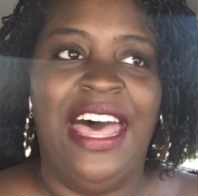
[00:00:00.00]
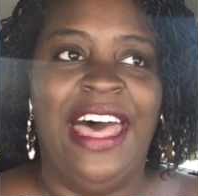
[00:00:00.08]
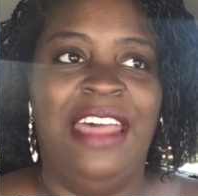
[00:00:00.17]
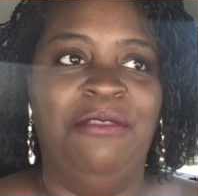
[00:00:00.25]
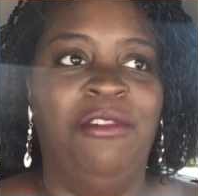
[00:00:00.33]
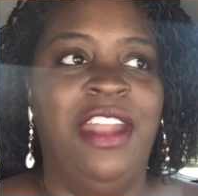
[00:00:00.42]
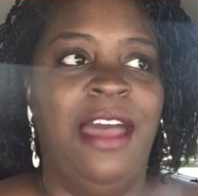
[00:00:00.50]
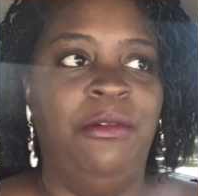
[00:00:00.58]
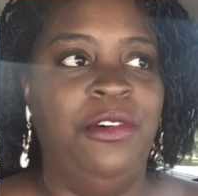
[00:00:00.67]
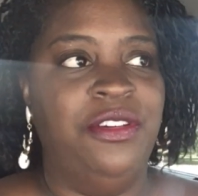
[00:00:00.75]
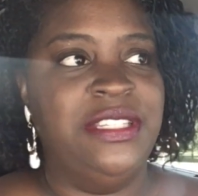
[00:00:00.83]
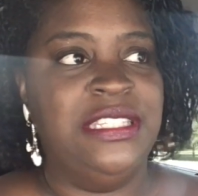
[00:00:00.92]
And what I
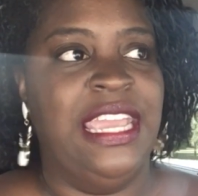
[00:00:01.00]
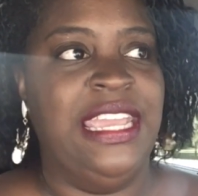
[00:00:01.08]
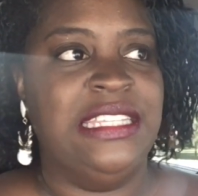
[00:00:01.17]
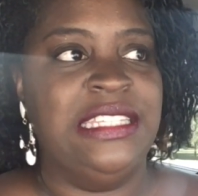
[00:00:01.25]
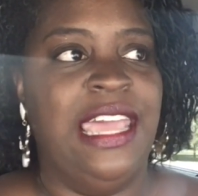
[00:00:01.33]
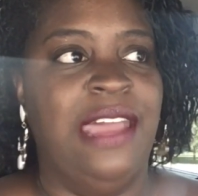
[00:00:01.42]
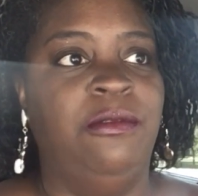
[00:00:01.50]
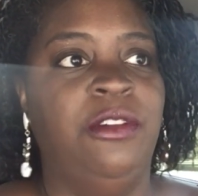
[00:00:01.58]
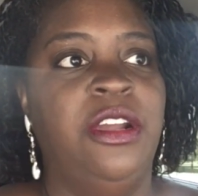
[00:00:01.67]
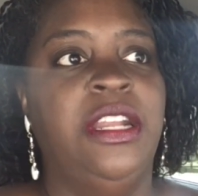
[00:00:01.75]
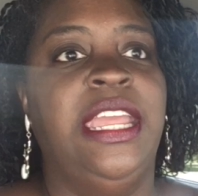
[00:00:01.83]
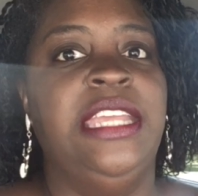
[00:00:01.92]
will say is that
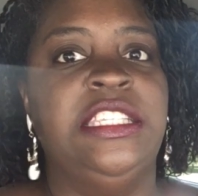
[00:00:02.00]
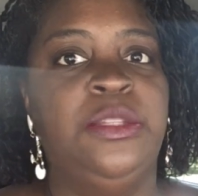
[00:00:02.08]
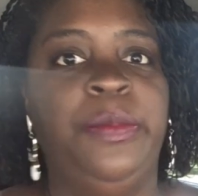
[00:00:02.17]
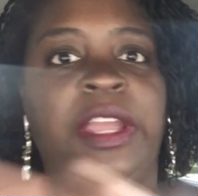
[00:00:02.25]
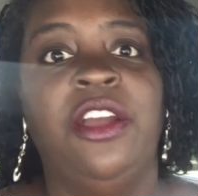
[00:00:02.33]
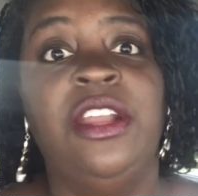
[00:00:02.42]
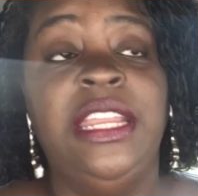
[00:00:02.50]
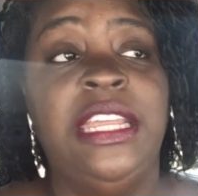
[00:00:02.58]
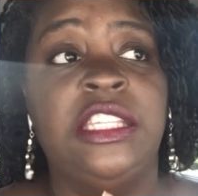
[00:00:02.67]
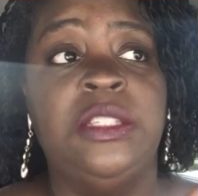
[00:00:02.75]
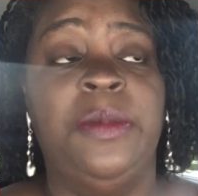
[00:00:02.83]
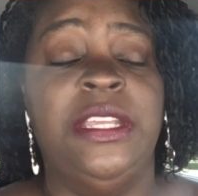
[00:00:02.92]
where they spare the
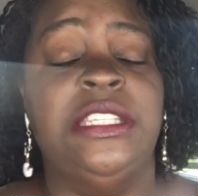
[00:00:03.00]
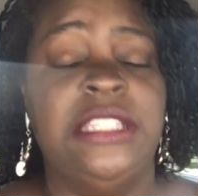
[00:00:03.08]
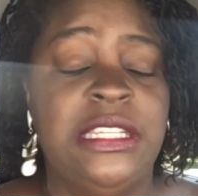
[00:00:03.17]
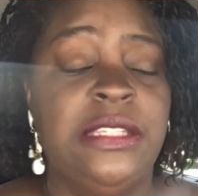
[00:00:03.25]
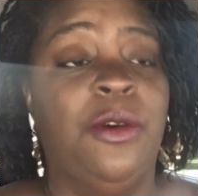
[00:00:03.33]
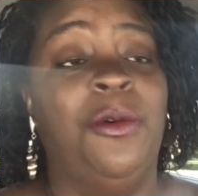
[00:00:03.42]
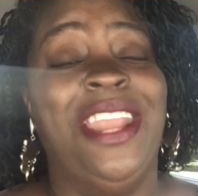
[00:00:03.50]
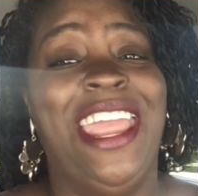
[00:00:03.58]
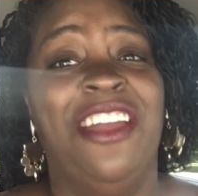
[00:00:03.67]
expenses on